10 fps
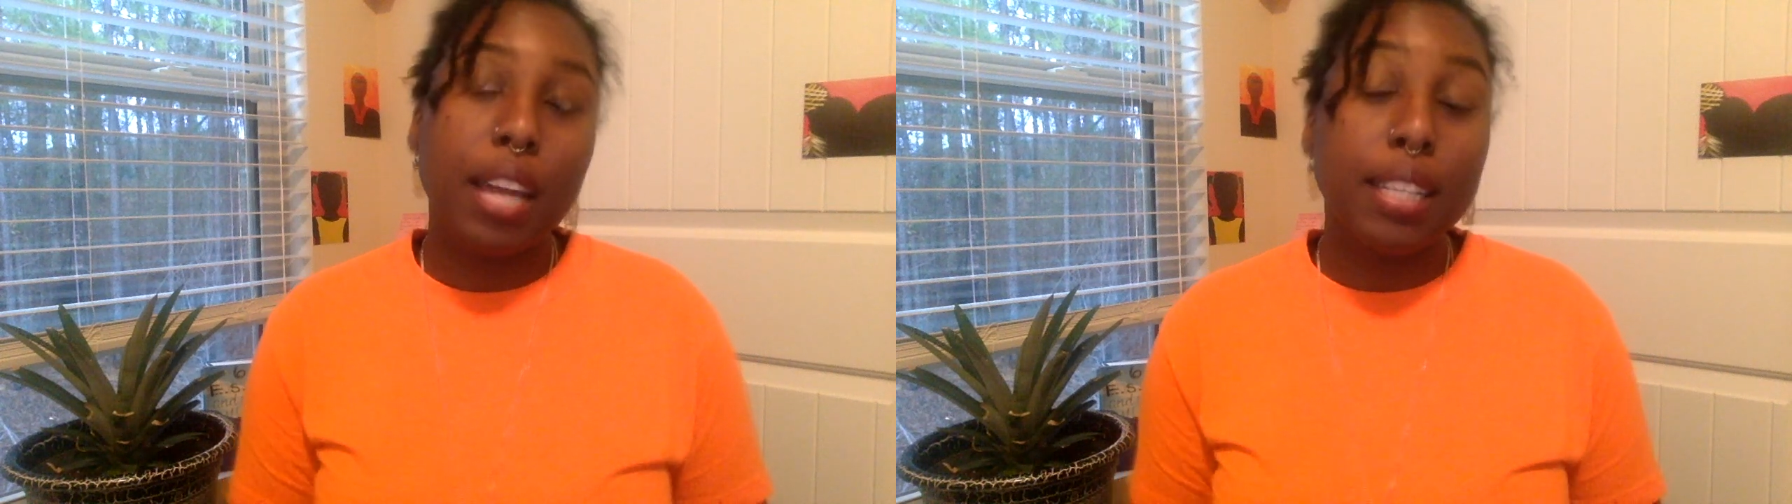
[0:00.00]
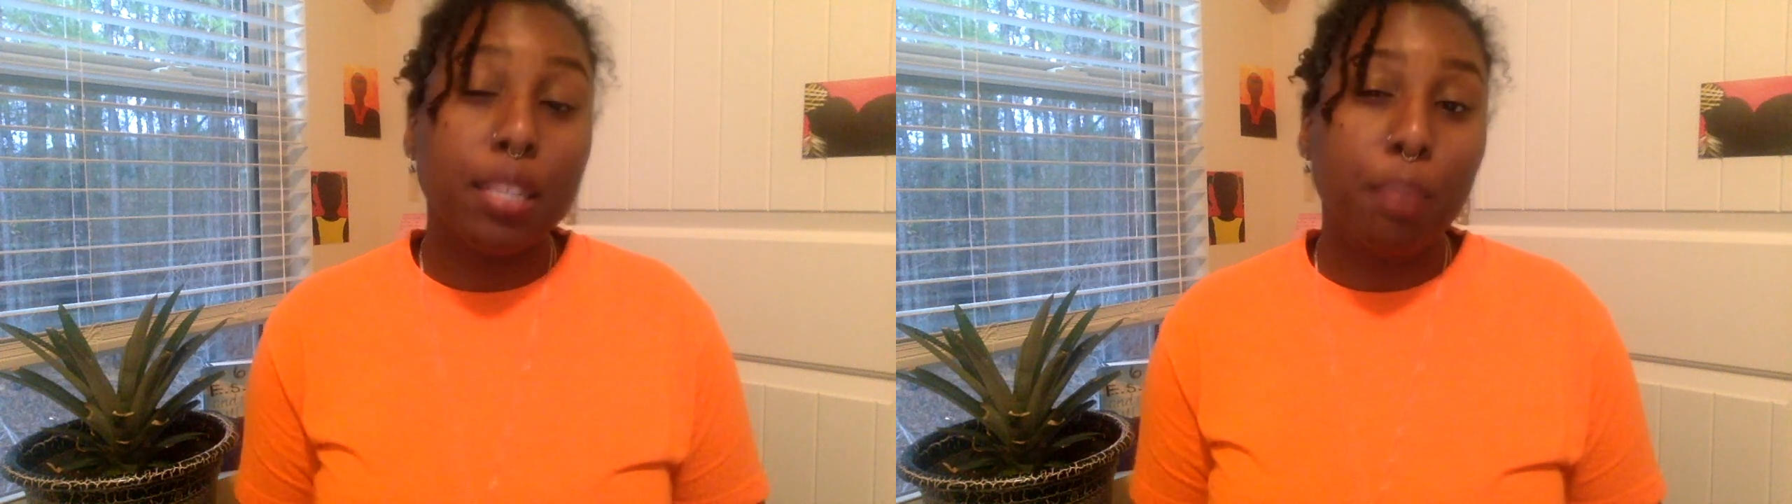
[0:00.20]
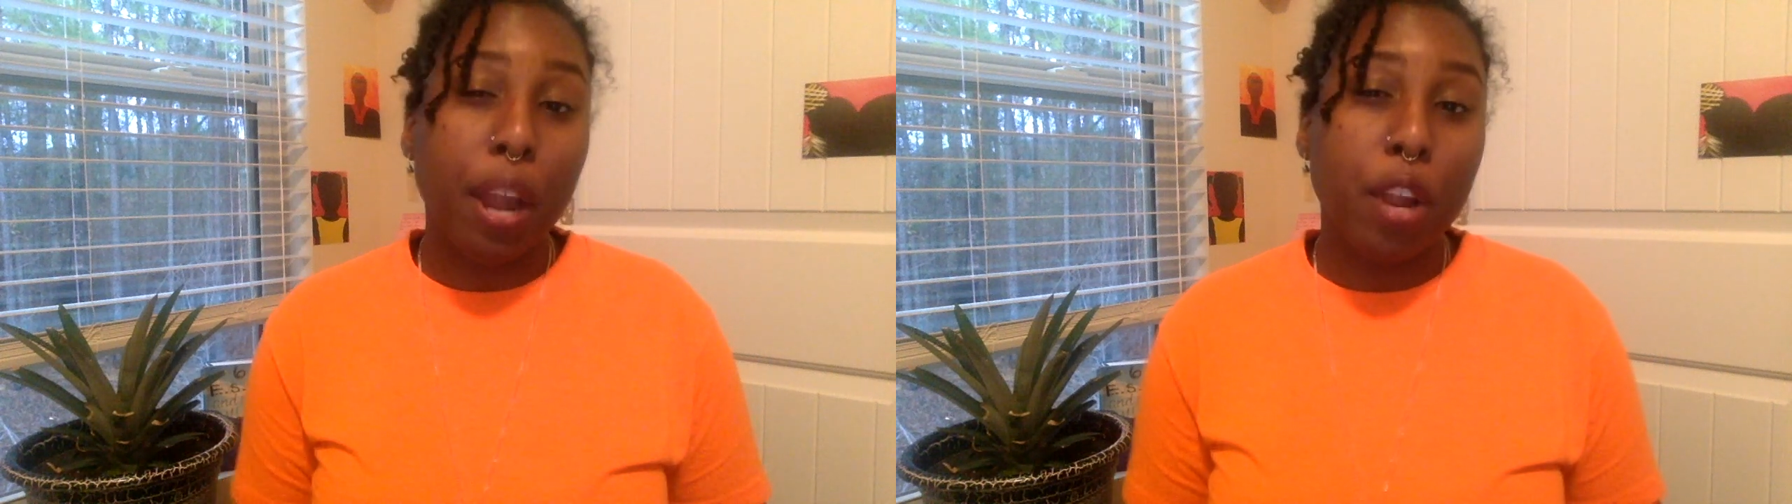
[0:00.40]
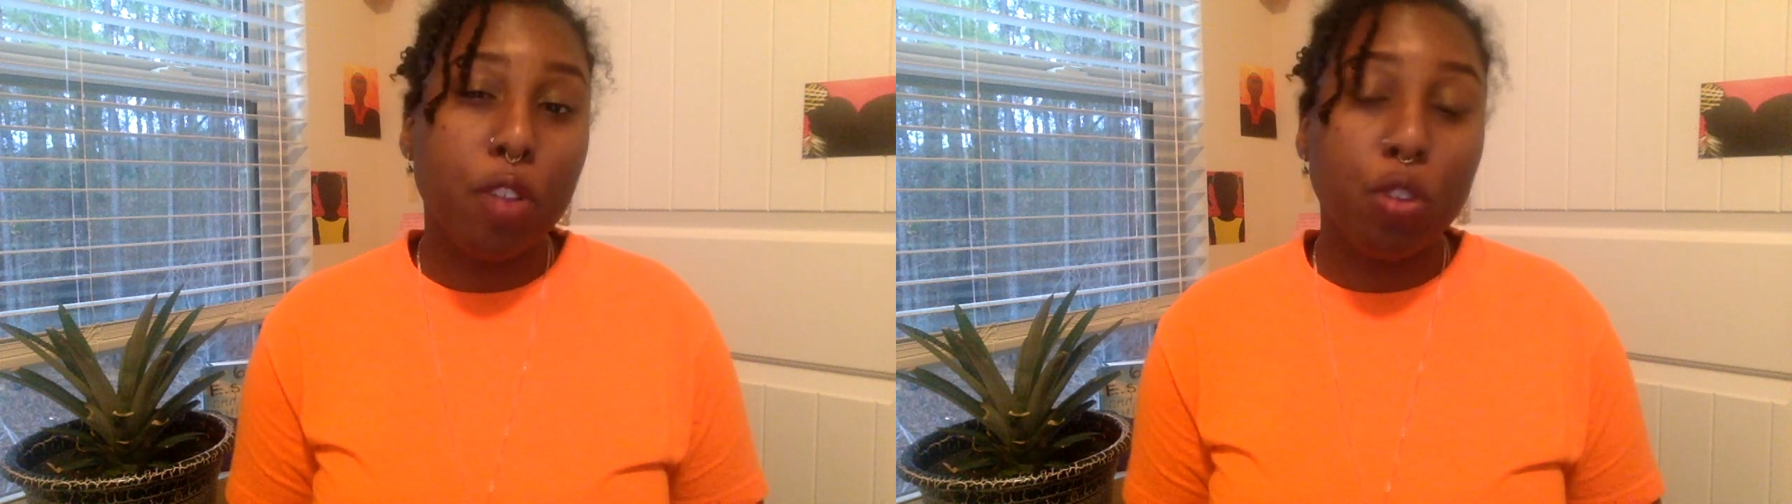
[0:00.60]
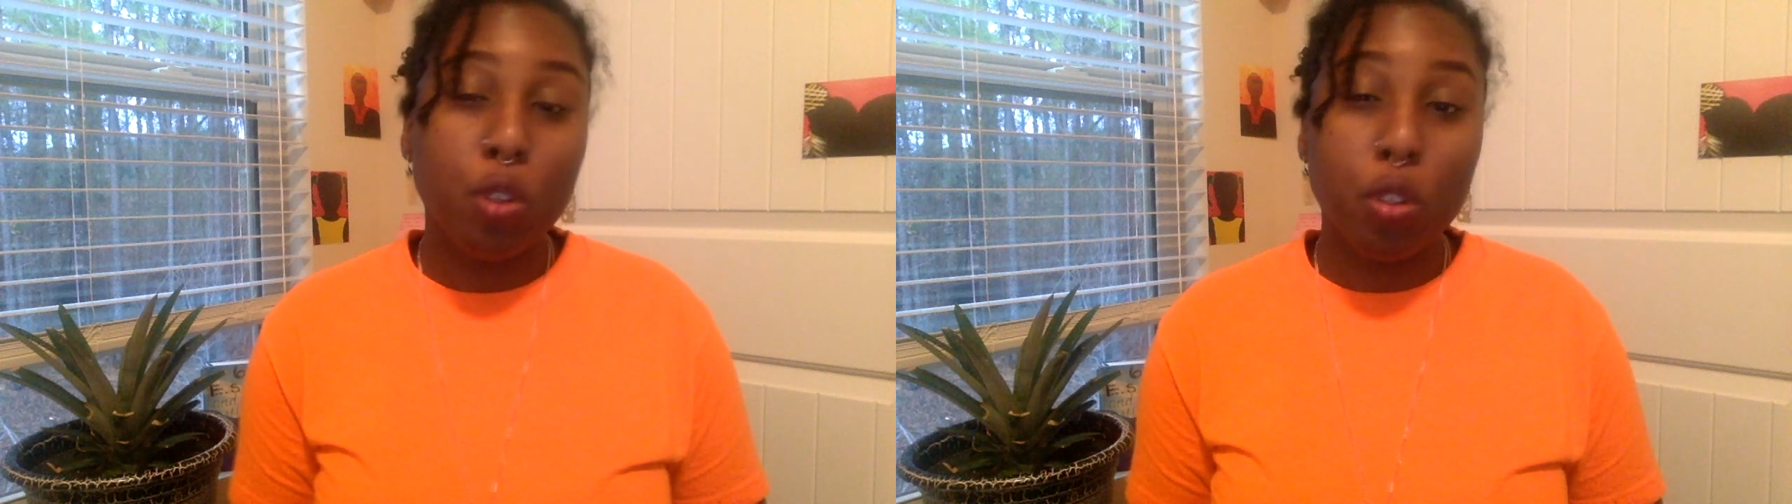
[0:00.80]

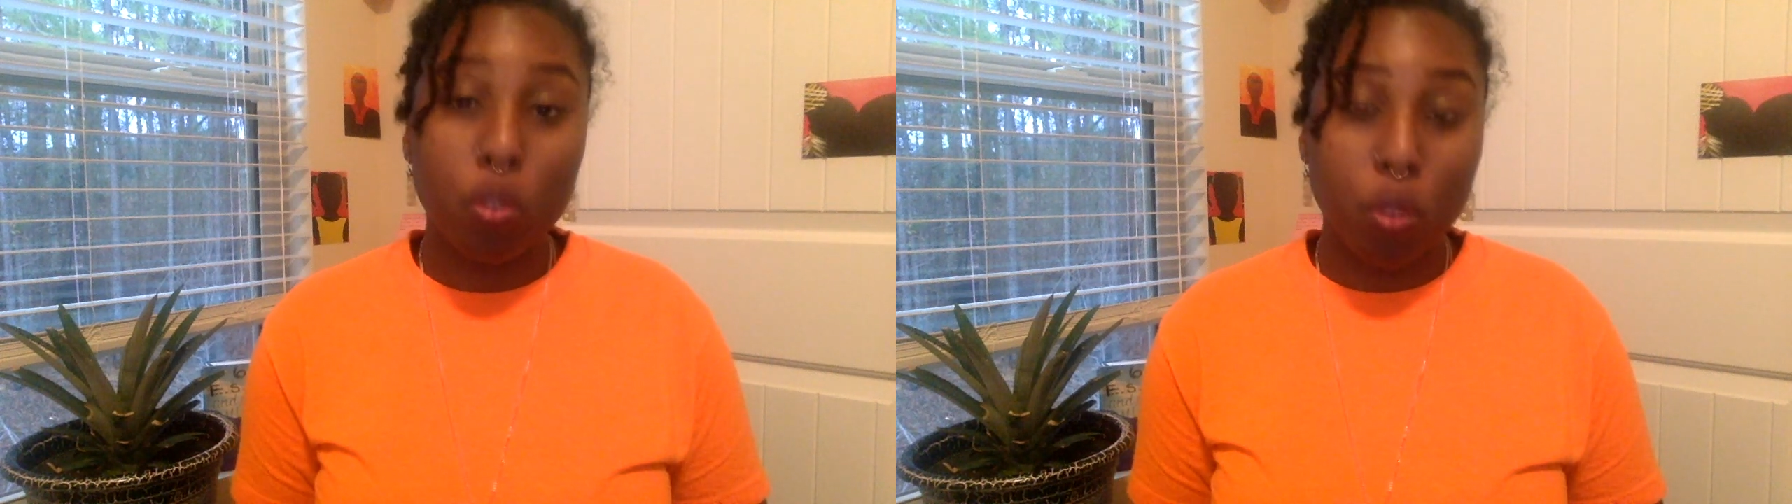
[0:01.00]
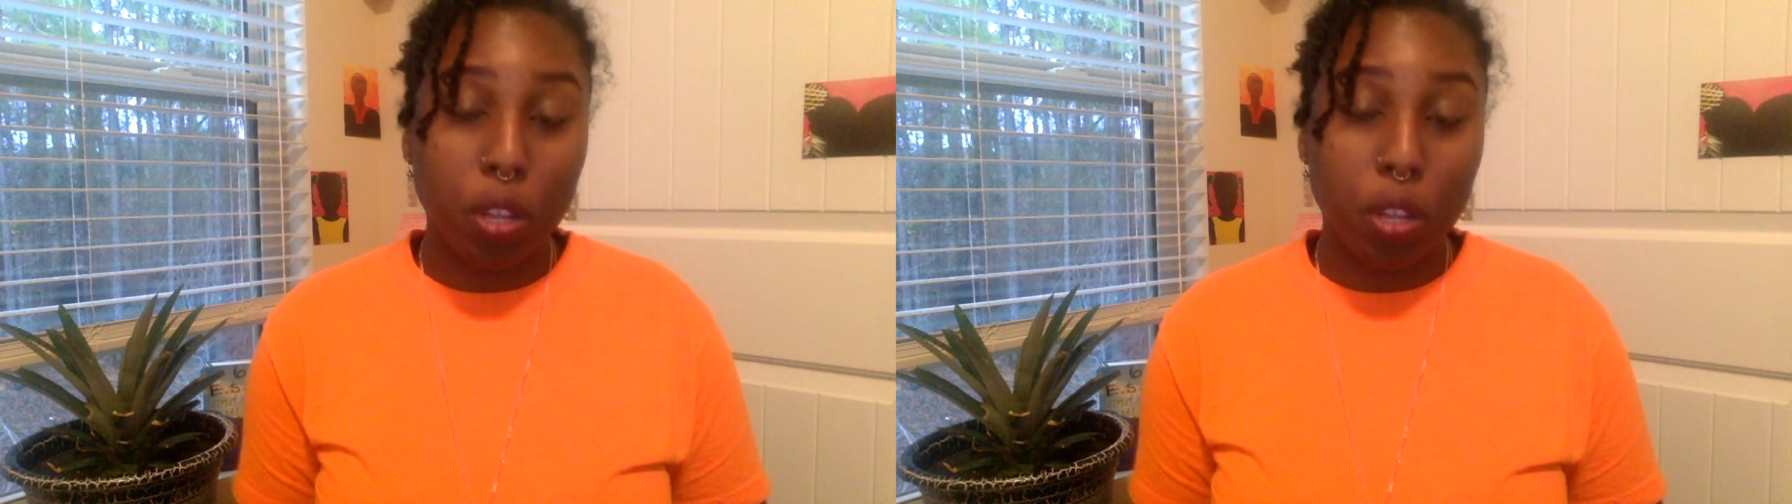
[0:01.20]
inspired you to do